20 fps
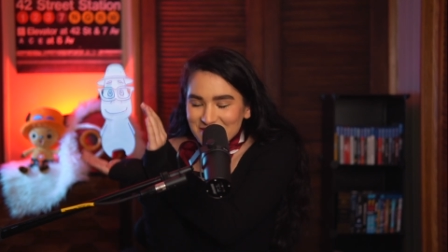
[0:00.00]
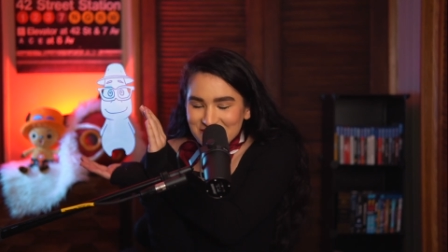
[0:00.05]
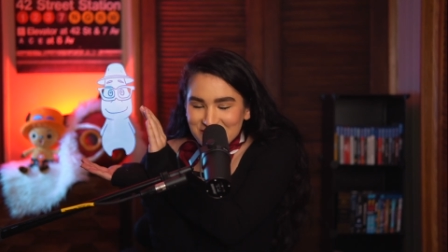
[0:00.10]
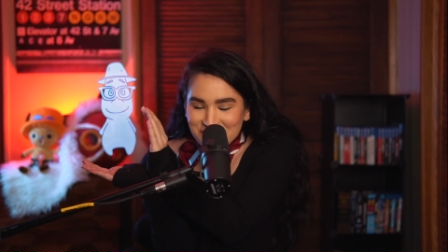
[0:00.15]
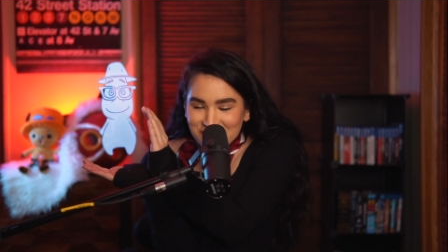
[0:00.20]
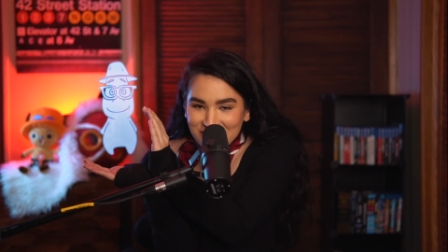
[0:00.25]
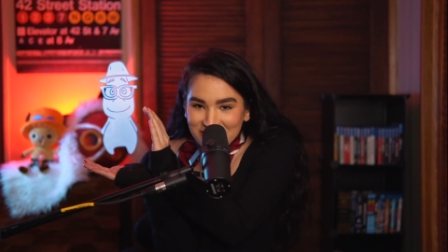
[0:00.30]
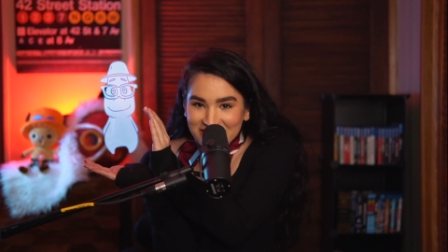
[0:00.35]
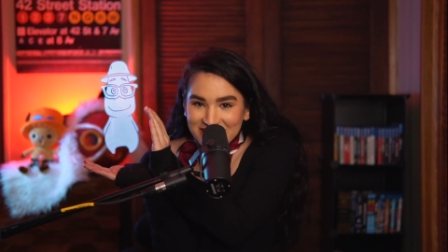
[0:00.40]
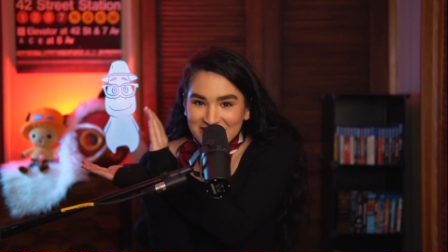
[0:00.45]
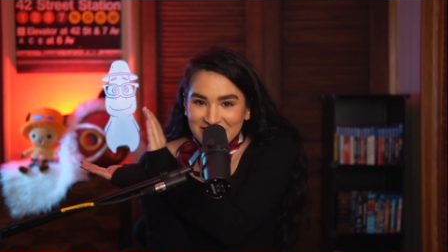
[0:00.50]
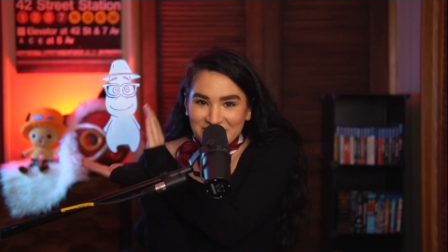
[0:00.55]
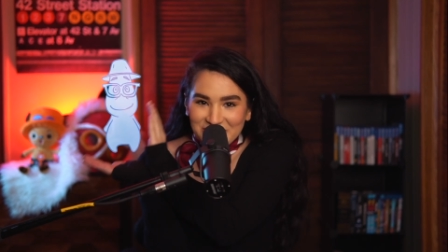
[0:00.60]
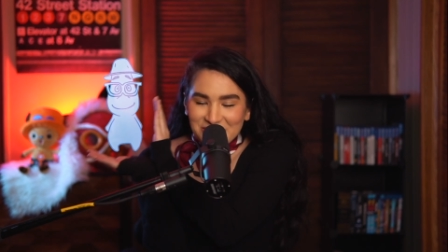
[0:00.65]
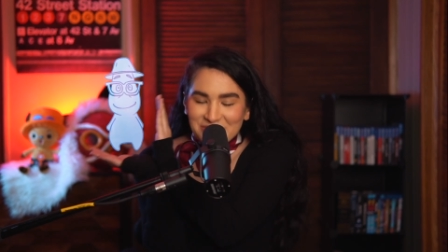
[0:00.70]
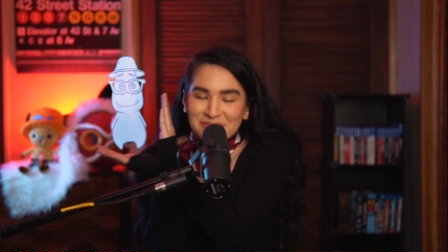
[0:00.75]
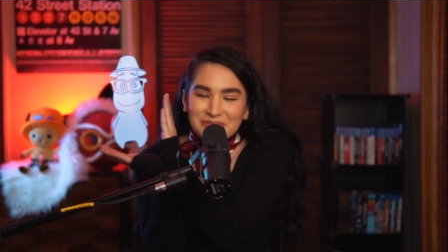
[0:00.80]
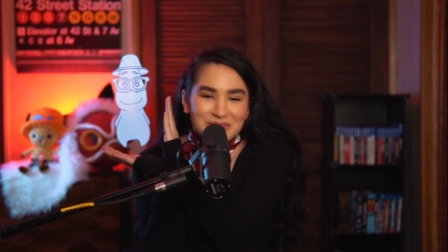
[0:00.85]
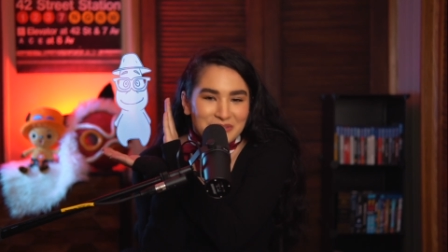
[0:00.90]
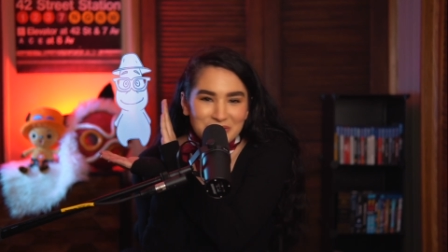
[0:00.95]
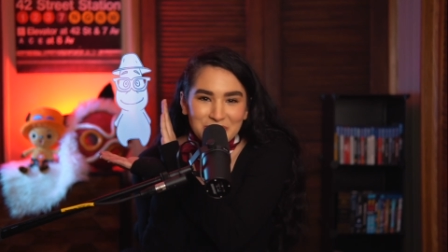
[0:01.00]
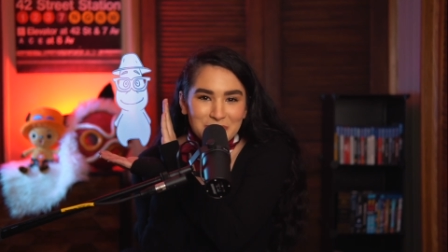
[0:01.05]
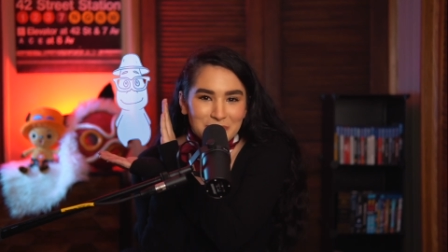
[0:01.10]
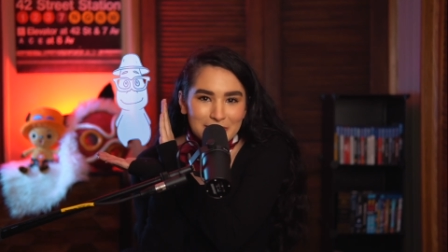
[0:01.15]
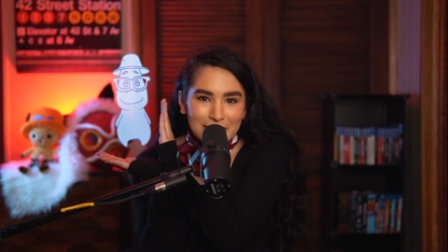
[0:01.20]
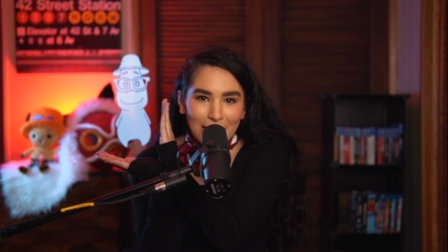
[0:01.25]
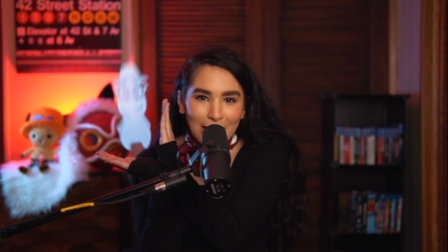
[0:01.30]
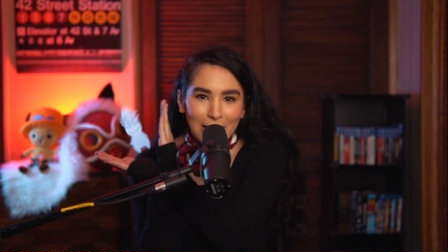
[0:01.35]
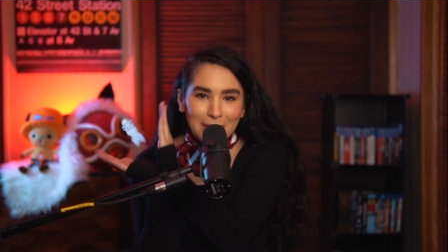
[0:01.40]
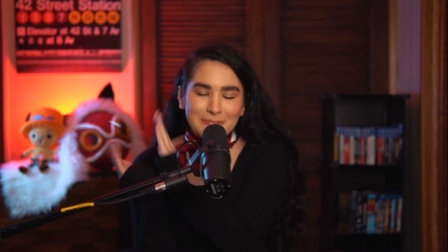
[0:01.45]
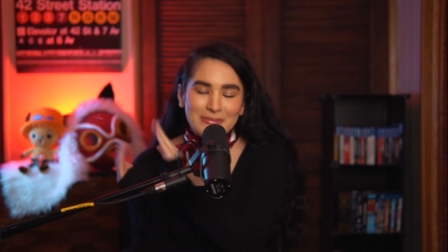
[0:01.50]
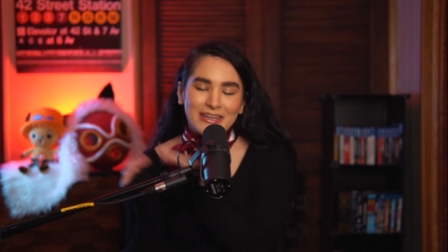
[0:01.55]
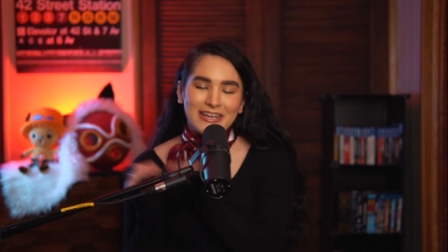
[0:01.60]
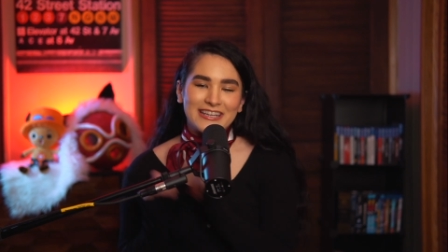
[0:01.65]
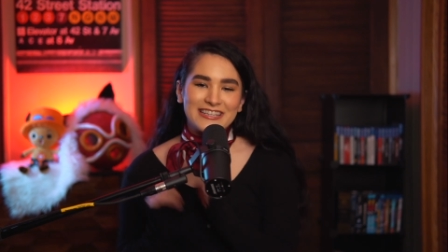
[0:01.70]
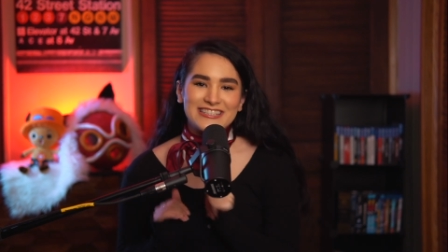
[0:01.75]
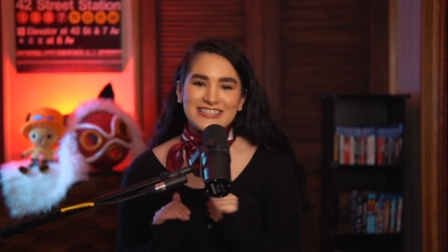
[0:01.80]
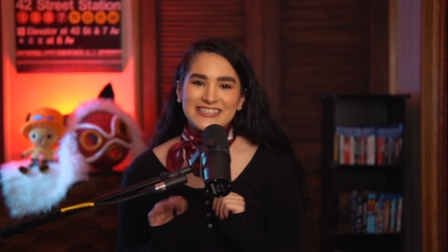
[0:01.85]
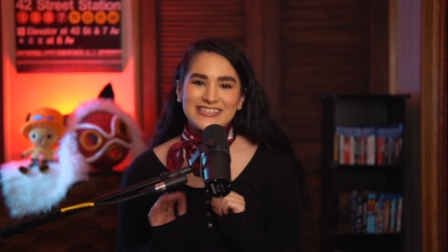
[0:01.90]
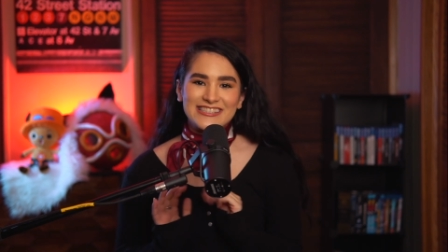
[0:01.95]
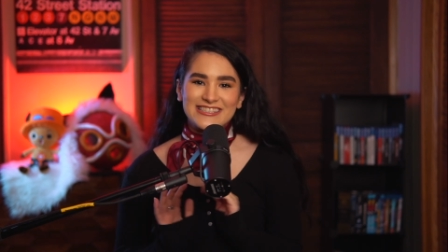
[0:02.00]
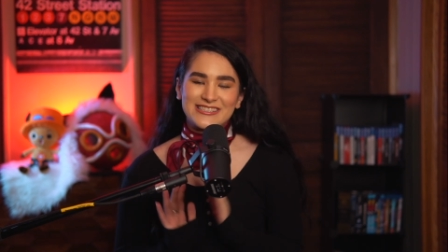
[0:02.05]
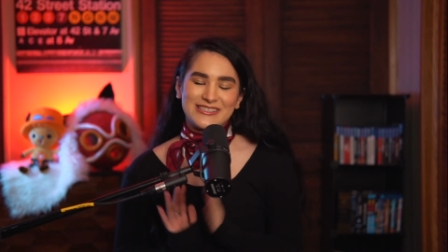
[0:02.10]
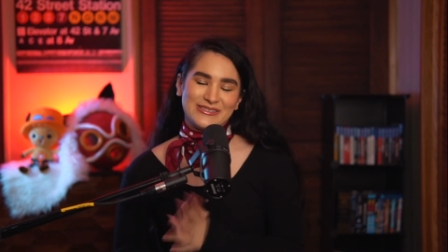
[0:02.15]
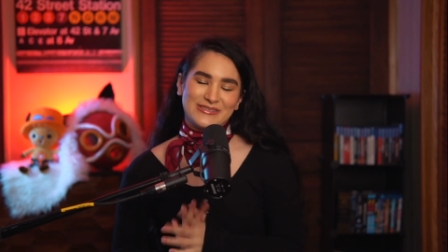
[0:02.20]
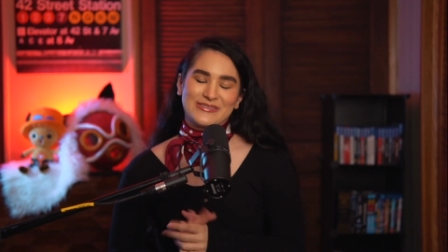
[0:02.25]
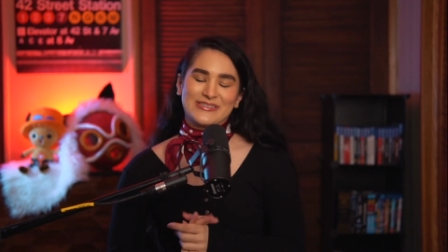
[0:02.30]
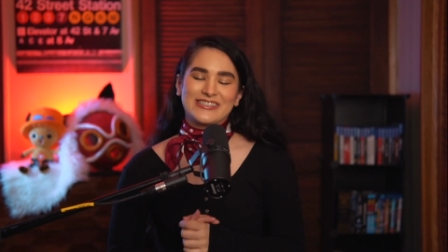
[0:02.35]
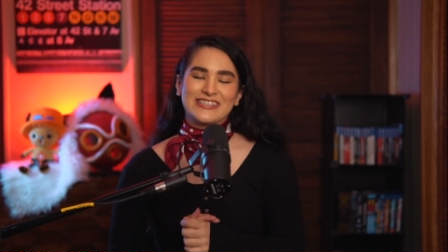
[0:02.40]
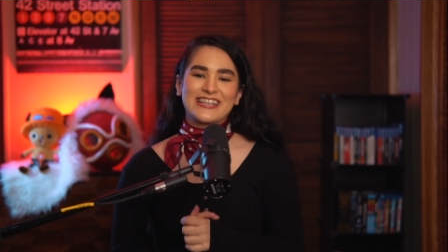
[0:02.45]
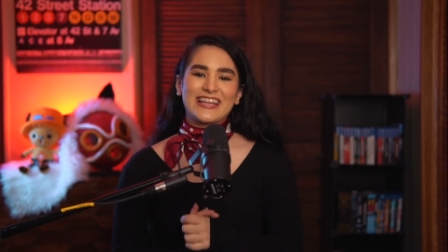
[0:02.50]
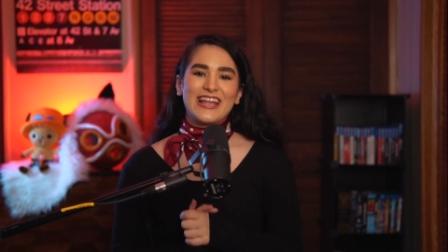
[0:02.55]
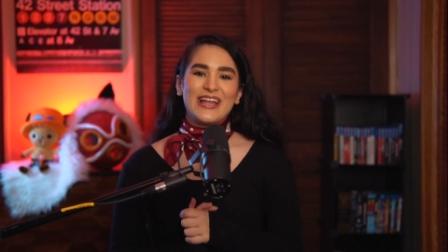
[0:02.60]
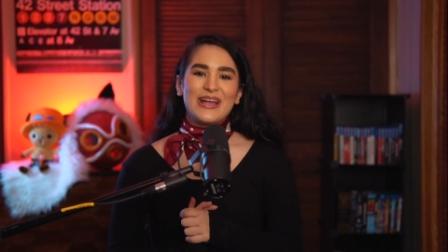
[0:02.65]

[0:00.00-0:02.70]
duper cute blue blob that I just adored,